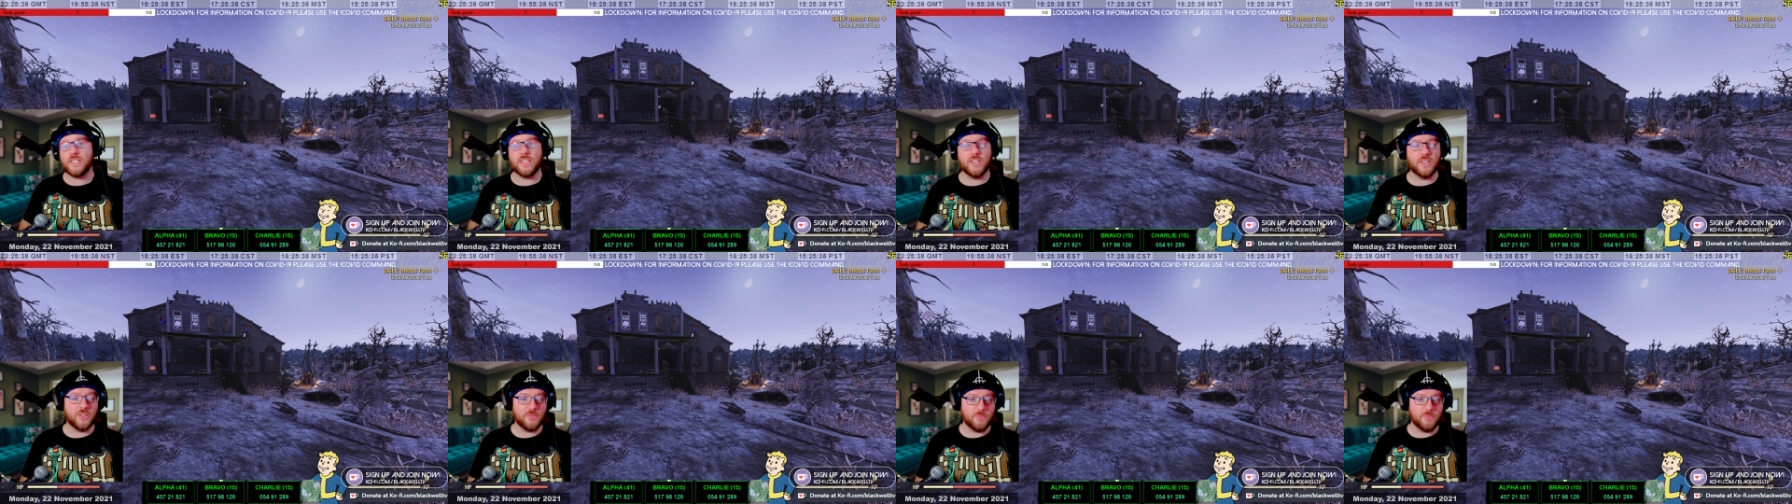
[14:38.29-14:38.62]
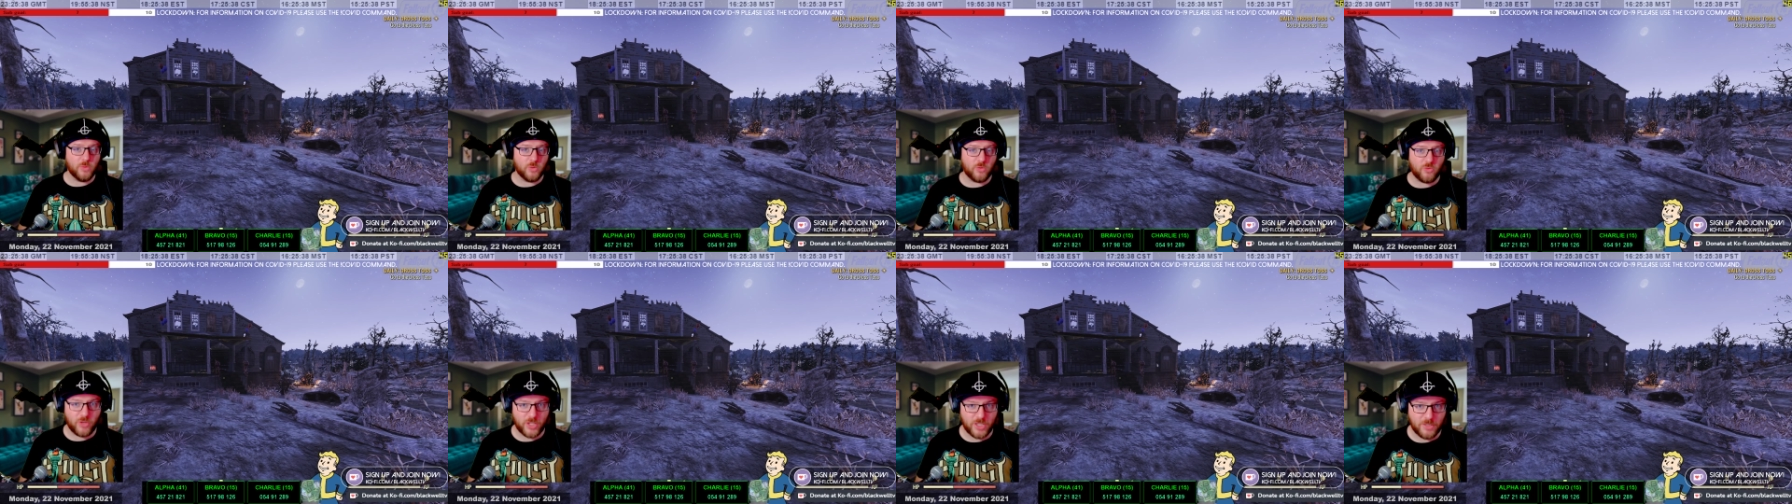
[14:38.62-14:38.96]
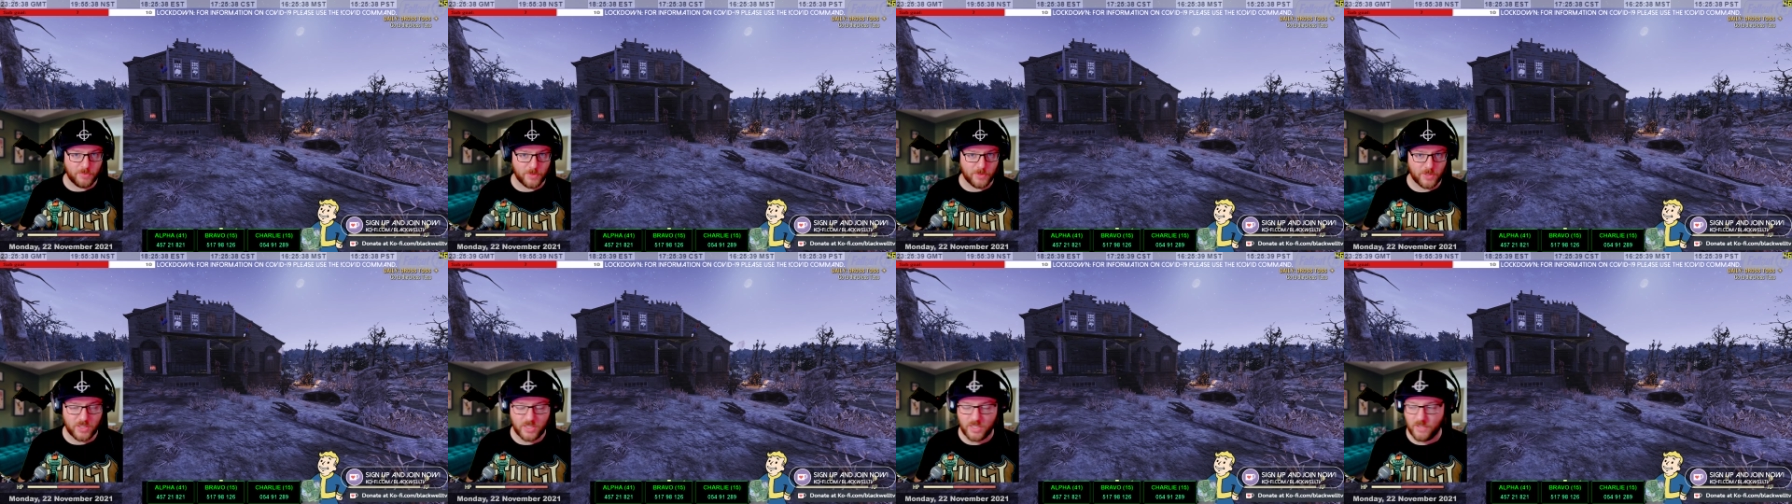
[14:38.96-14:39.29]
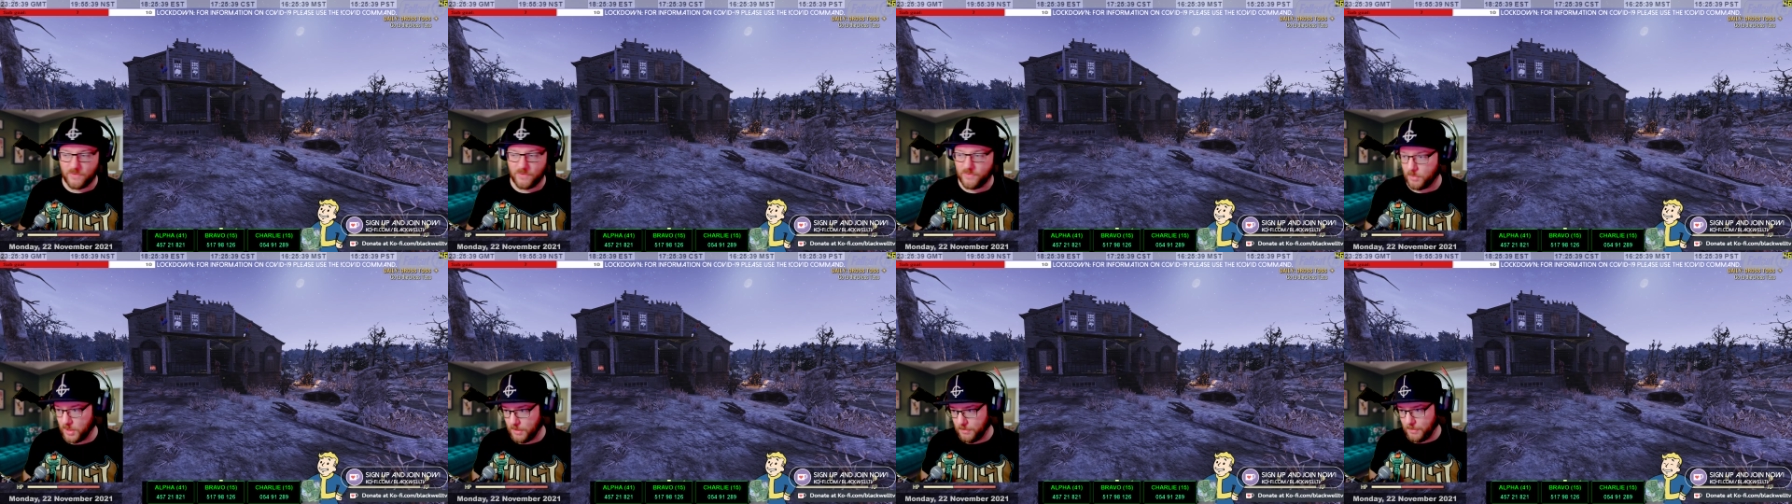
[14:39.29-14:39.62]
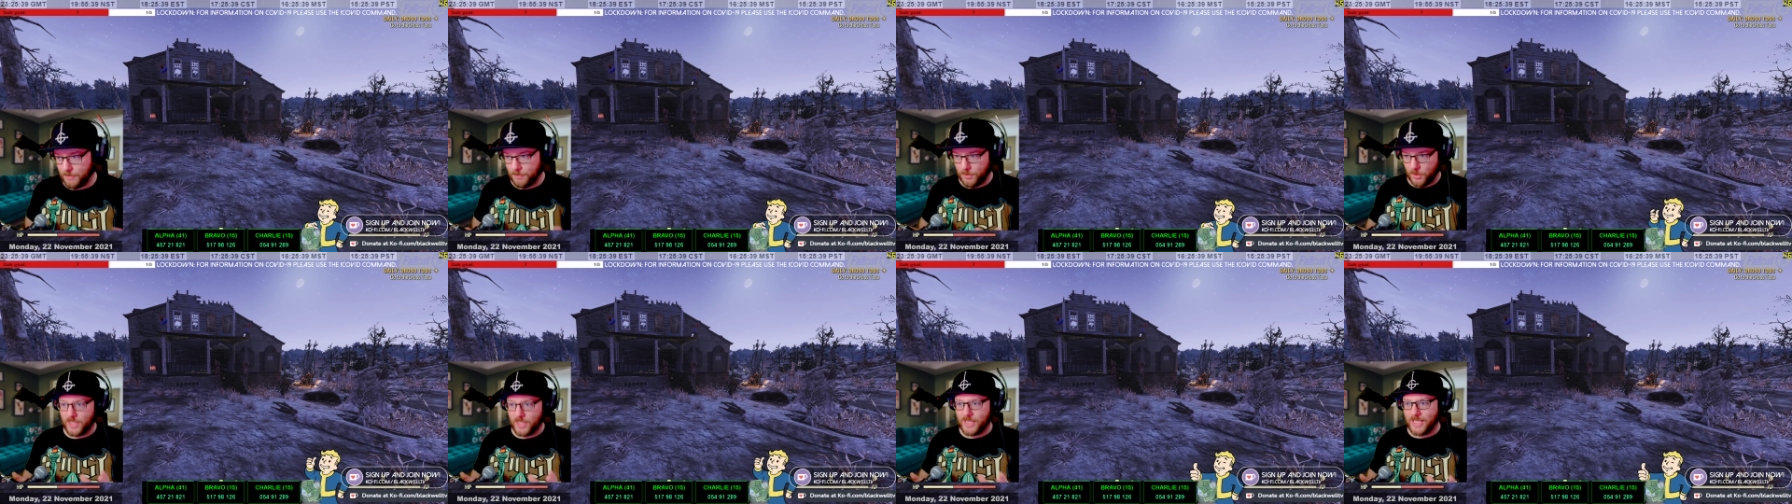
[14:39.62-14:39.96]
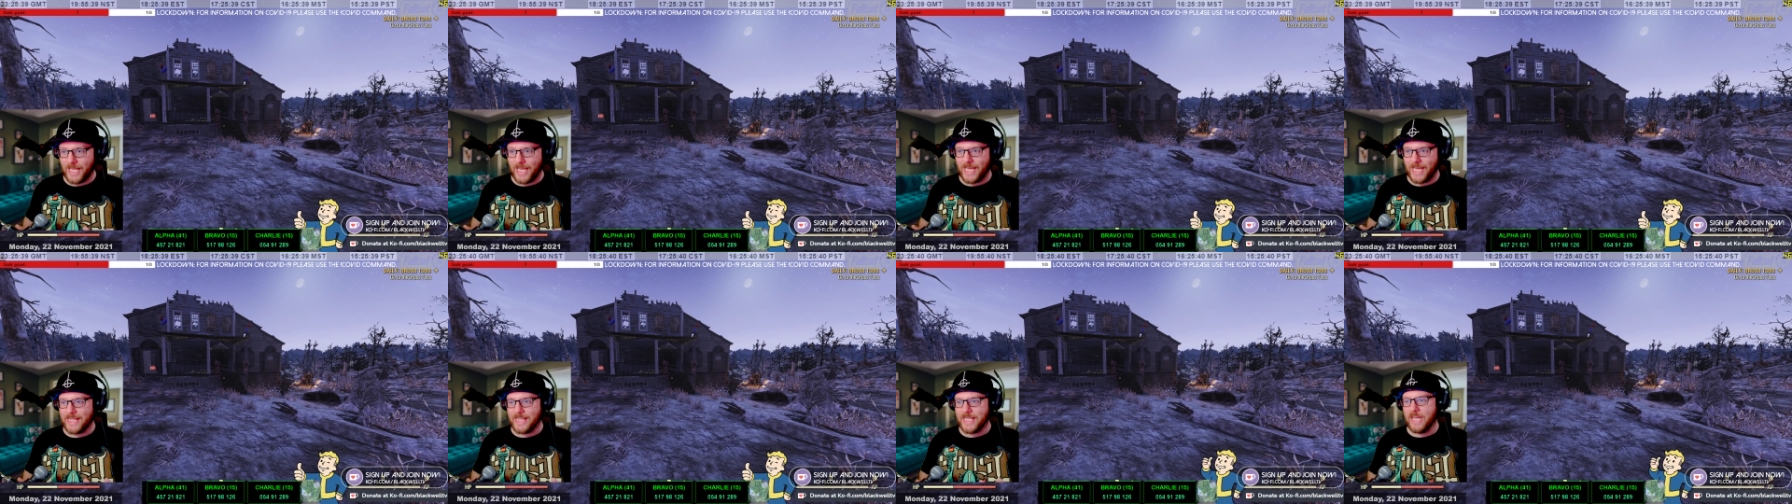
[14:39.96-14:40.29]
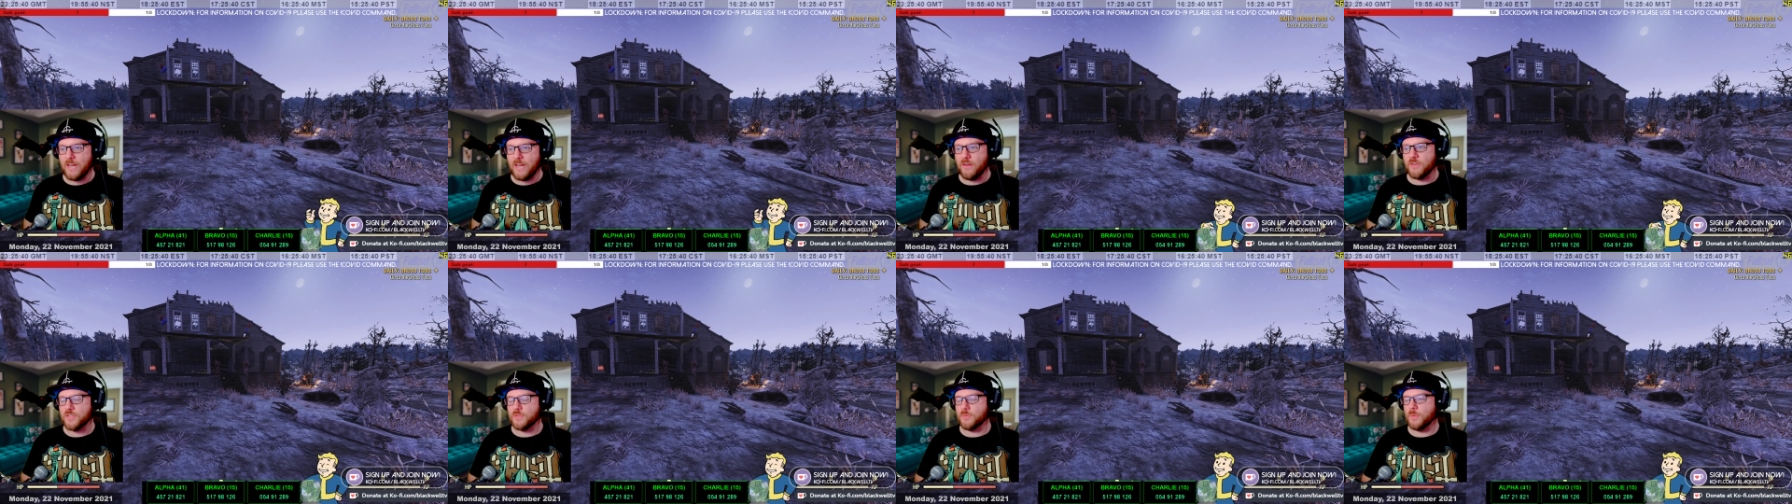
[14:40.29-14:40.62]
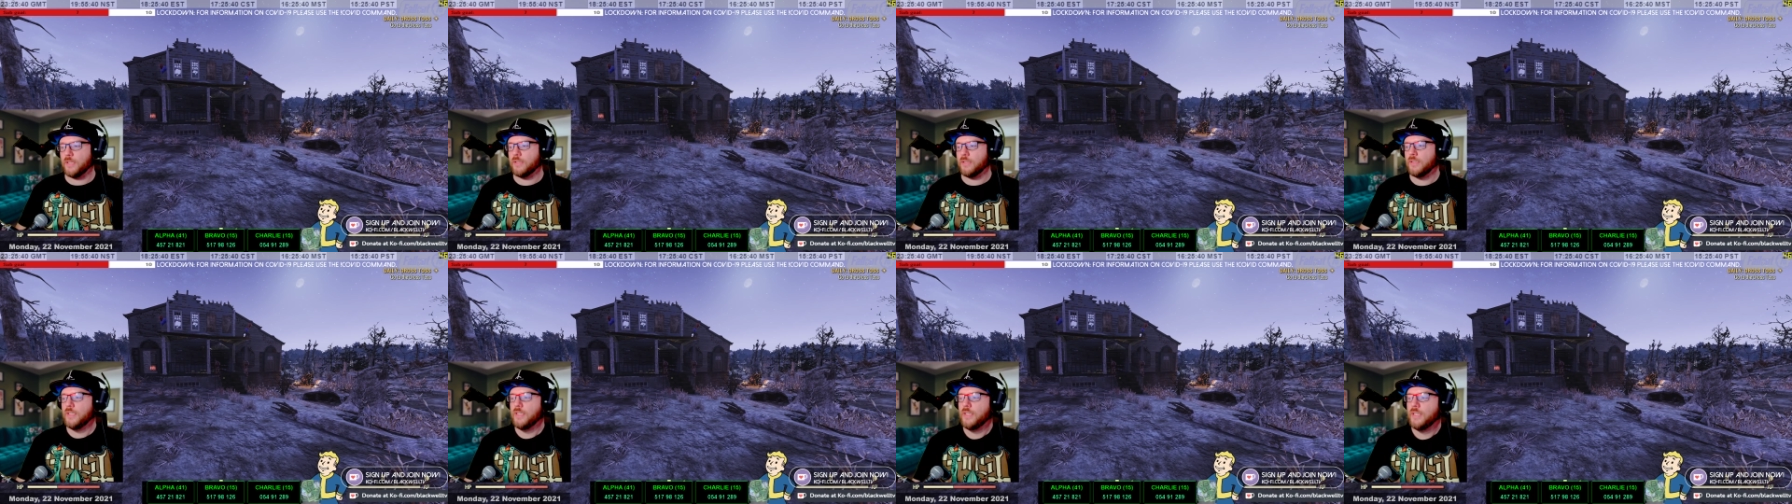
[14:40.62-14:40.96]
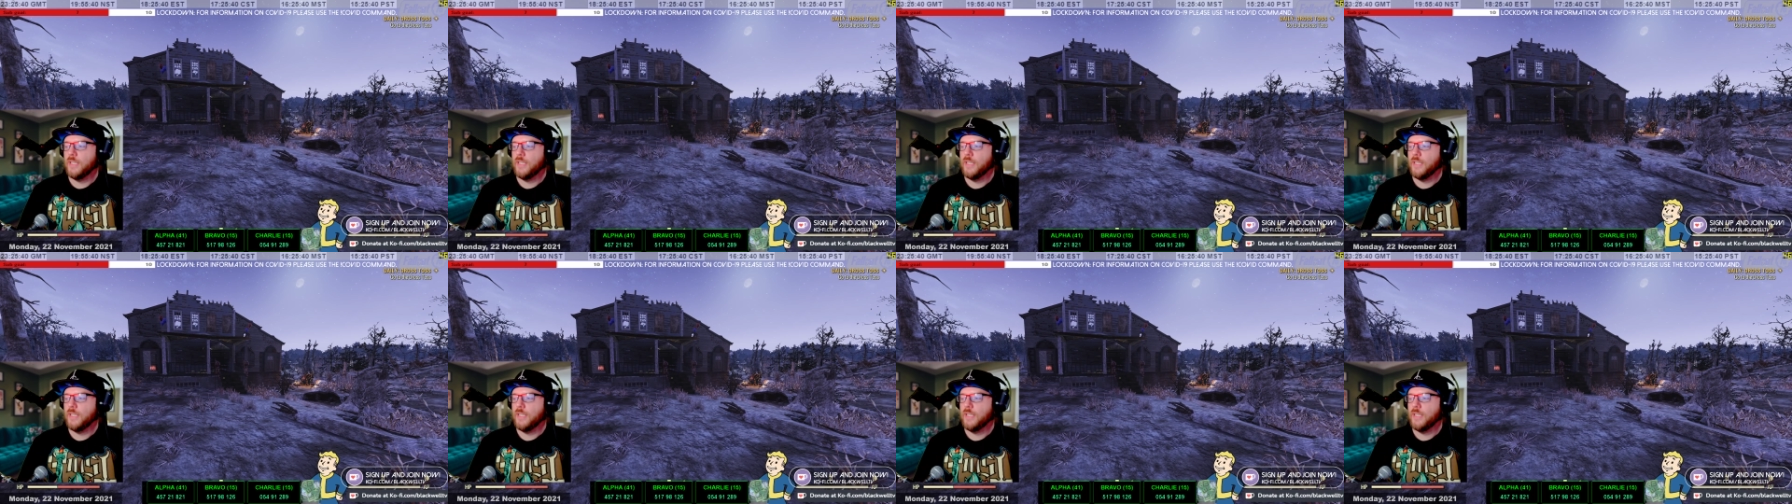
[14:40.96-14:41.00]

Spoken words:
and there's more Christmas stuff, I'm going to be putting that in there as well.